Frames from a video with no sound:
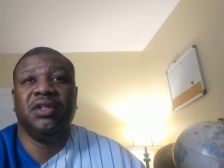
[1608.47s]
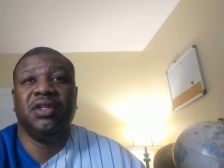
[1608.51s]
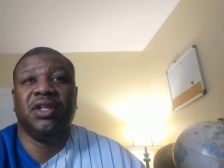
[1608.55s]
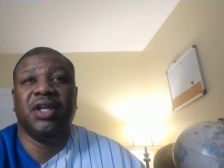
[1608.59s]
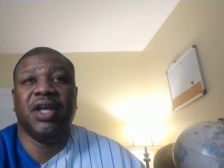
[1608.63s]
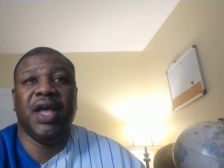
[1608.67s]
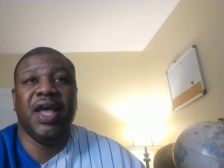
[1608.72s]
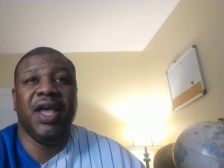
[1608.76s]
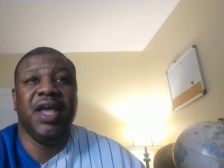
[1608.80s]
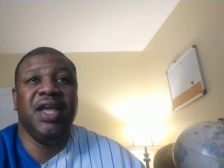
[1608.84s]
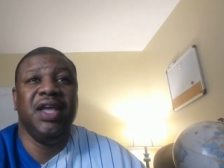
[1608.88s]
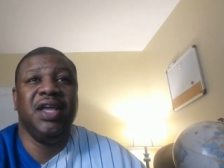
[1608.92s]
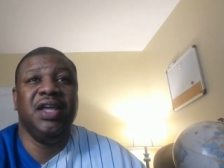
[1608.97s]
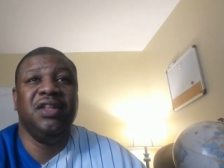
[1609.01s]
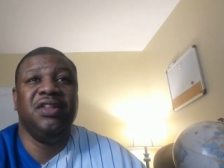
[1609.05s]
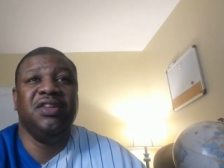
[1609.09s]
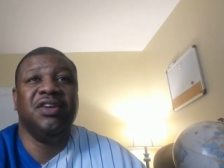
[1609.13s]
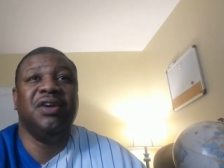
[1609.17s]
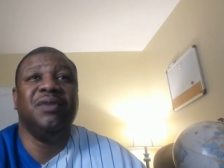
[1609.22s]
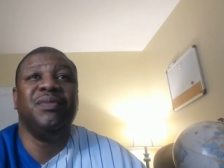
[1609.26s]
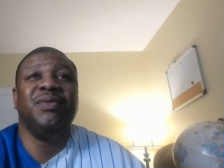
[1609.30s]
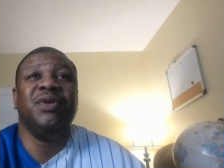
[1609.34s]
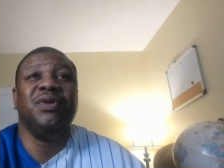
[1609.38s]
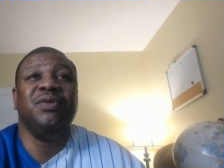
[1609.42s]
the
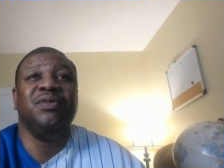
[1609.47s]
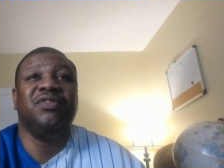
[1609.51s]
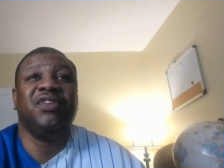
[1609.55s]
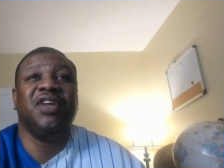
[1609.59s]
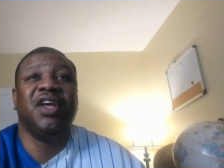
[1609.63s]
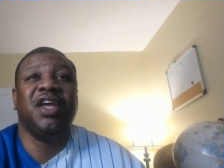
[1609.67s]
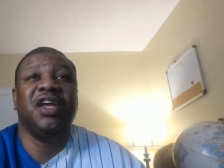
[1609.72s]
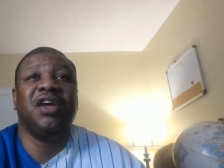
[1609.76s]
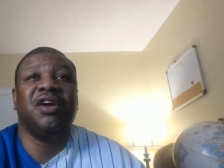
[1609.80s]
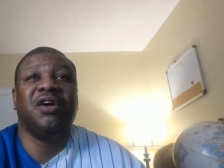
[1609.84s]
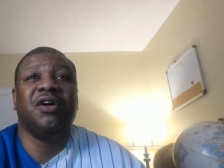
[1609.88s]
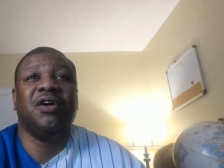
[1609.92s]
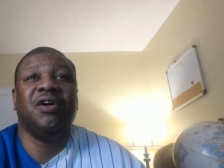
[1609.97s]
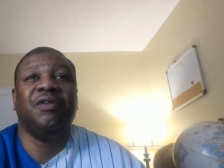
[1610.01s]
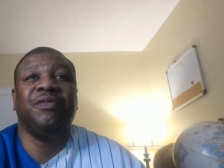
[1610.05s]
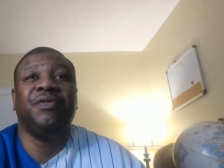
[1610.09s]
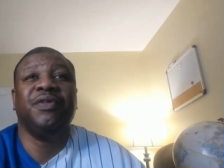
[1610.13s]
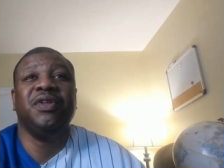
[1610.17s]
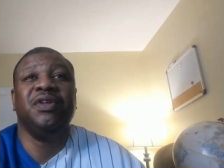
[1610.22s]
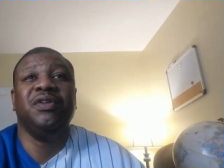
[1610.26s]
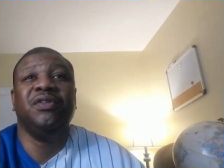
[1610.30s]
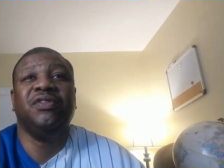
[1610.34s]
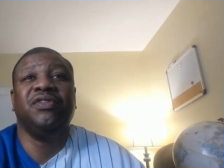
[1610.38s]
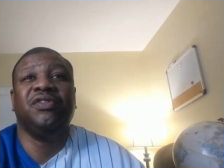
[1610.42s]
AEW take off
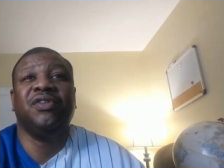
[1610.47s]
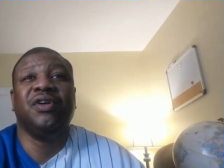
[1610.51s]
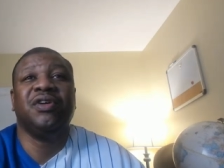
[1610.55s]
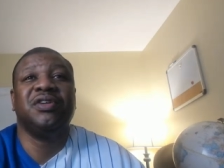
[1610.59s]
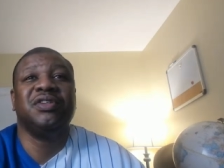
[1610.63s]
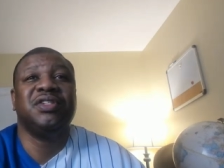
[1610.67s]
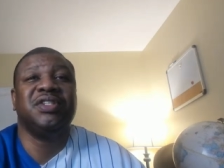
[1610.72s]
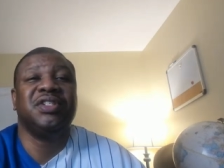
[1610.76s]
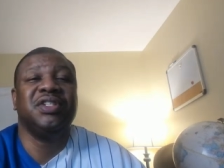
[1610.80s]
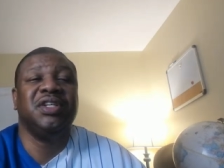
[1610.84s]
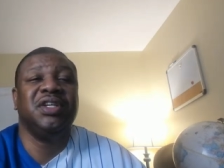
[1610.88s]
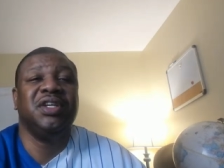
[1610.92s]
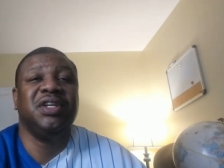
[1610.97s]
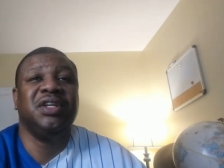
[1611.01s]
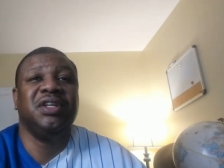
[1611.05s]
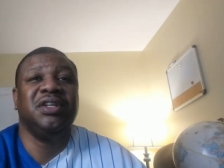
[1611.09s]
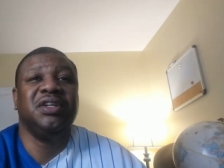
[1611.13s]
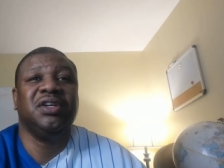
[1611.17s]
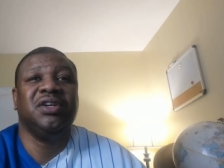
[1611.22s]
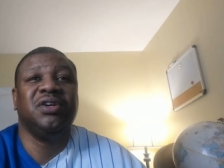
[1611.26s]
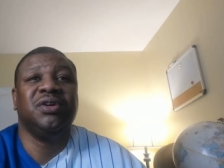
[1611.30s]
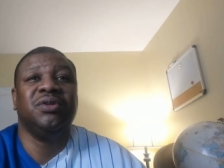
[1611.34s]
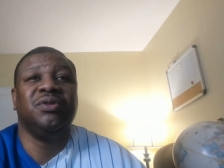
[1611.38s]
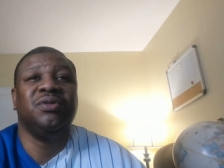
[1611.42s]
and you start
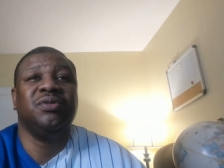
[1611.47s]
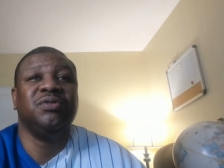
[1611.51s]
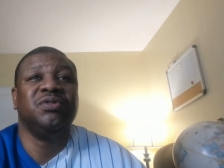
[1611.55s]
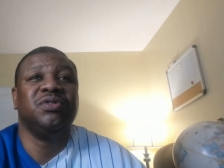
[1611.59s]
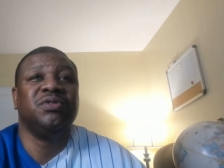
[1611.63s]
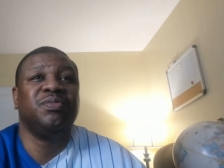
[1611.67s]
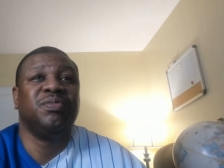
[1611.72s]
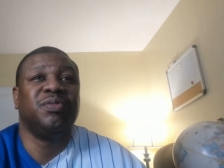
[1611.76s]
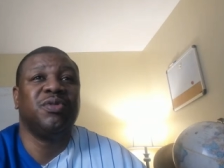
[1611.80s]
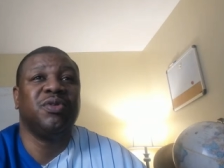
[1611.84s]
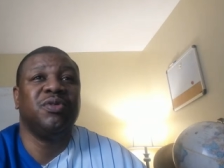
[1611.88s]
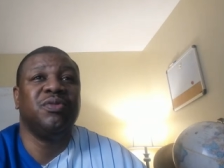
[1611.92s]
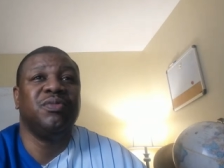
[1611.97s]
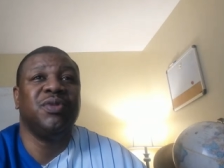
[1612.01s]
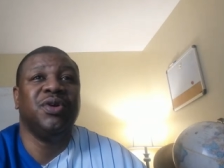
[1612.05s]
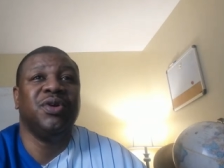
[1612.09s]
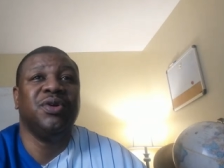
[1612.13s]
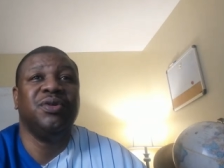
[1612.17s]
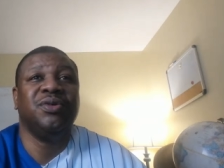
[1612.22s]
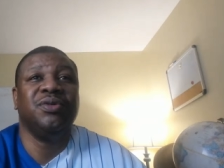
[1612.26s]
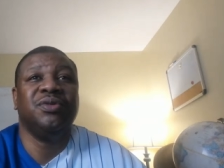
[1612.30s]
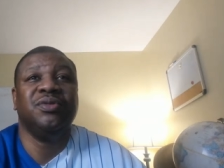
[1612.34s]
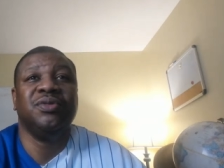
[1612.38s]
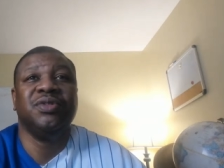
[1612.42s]
seeing Cole's
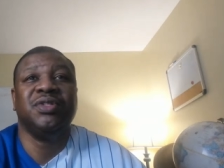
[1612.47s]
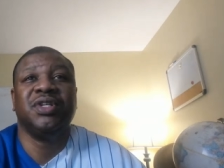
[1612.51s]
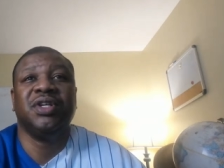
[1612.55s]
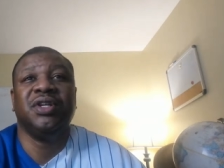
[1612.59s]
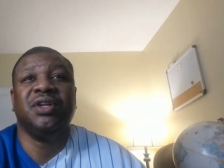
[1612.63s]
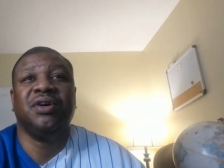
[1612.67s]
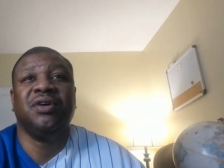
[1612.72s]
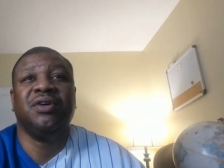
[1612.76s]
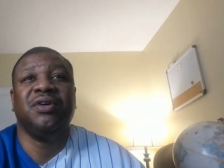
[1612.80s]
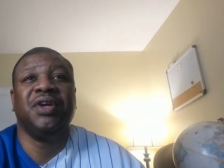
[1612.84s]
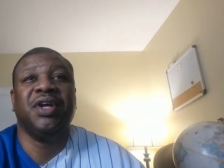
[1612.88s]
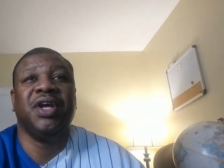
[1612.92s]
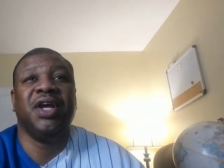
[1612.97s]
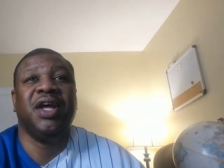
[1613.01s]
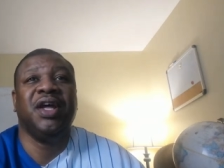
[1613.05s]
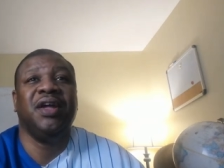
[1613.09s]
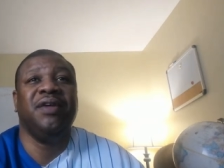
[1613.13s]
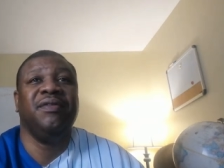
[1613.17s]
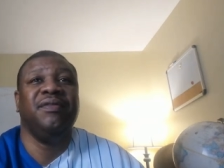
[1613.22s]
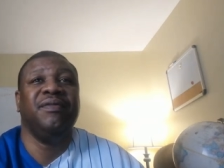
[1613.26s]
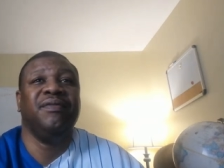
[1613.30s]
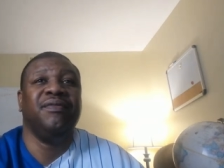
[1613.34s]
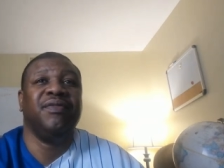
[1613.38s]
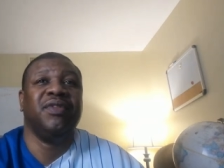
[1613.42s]
promos and all
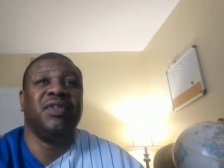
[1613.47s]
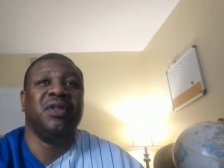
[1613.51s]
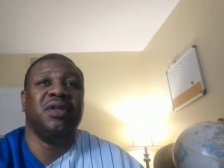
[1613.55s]
that,